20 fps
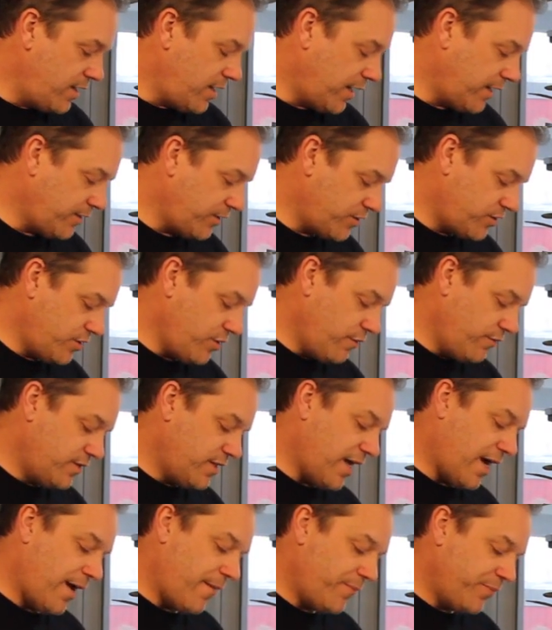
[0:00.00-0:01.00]
on the stove
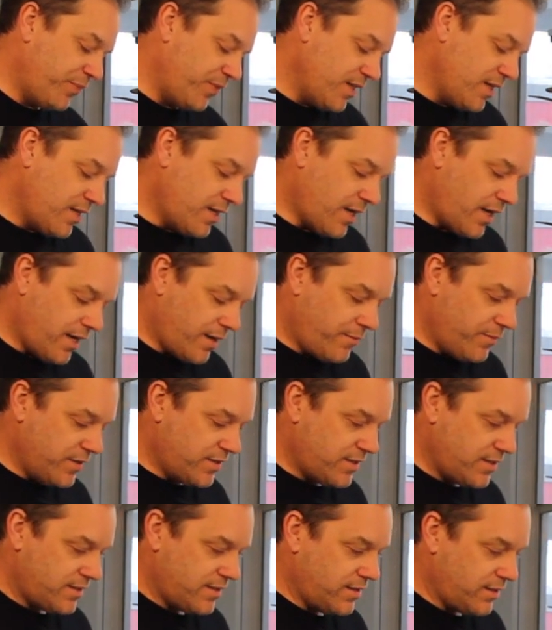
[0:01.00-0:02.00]
top.
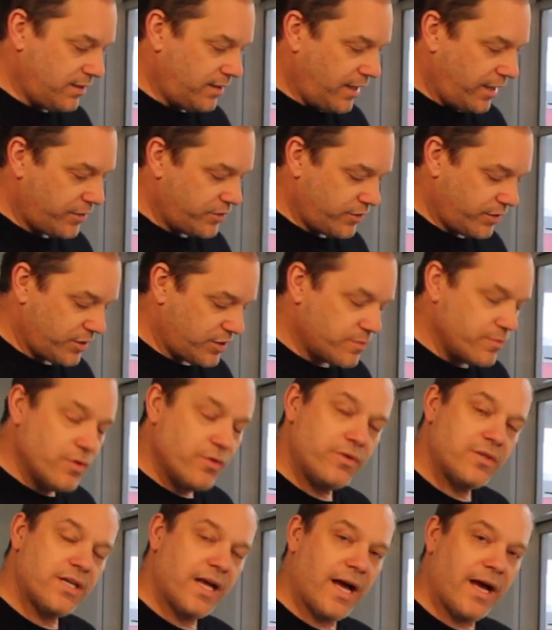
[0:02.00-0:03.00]
This is an electric
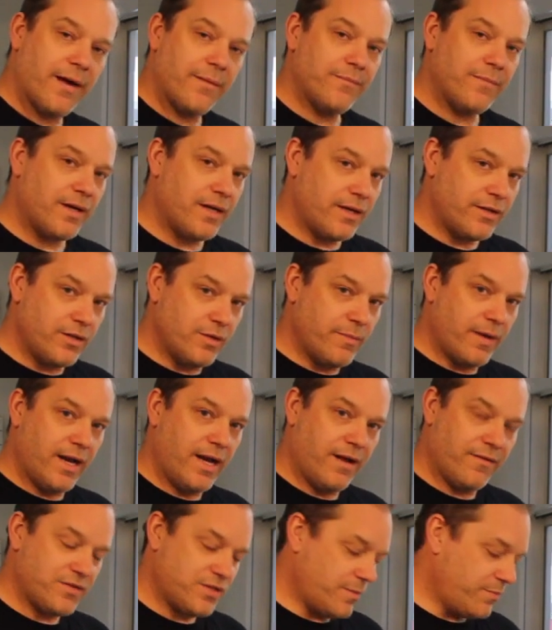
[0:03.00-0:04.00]
smooth top. You might
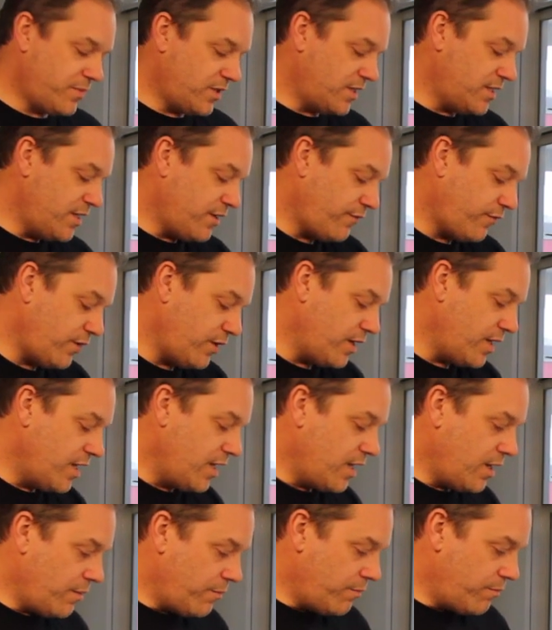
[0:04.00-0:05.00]
have something different,
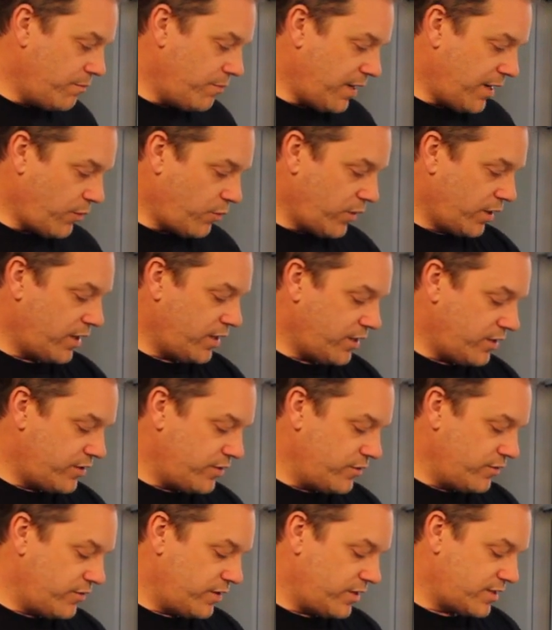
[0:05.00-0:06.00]
but we're going to
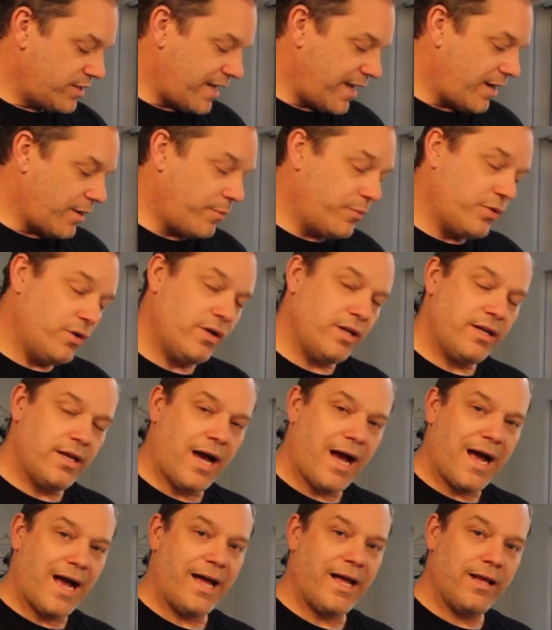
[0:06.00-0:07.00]
do this at a pretty
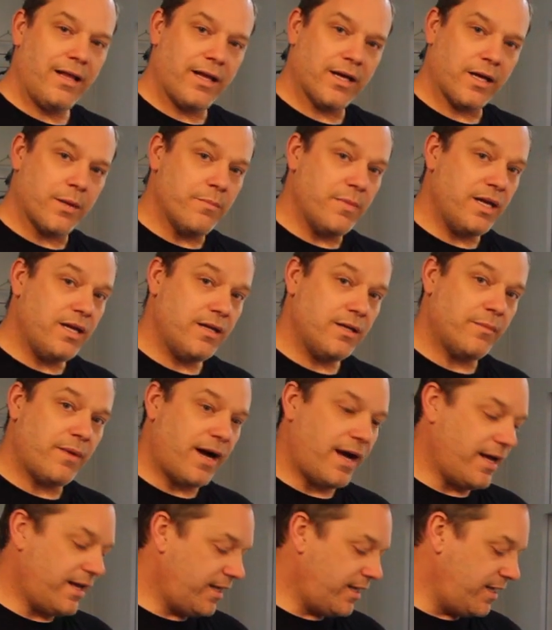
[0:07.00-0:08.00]
high, like a medium
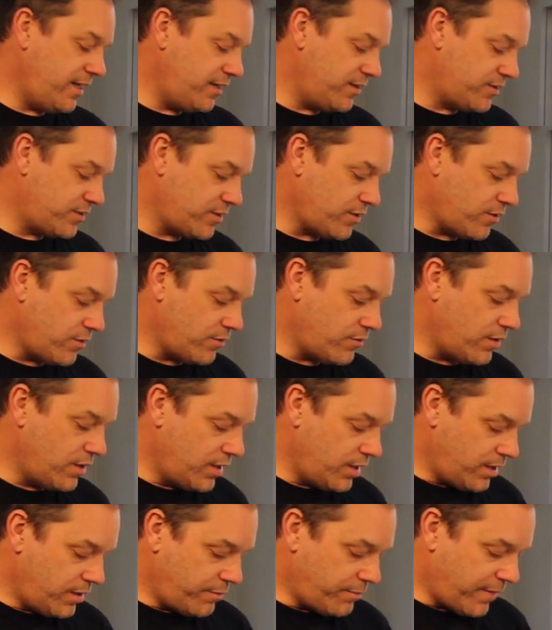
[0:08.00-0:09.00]
high heat. So
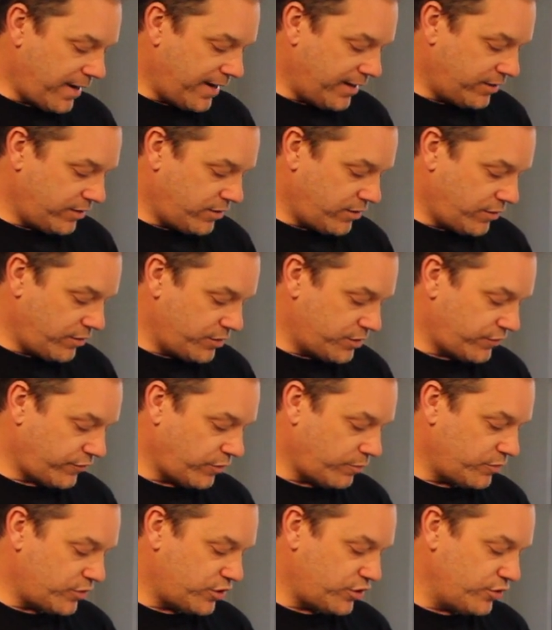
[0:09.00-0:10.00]
mine goes
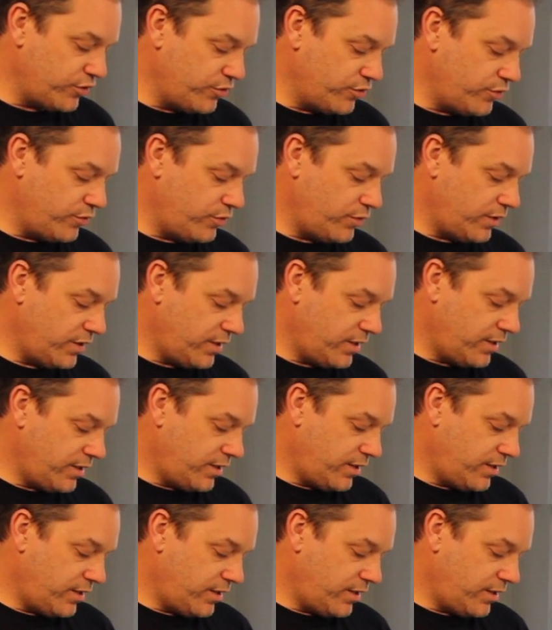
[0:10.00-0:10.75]
from 2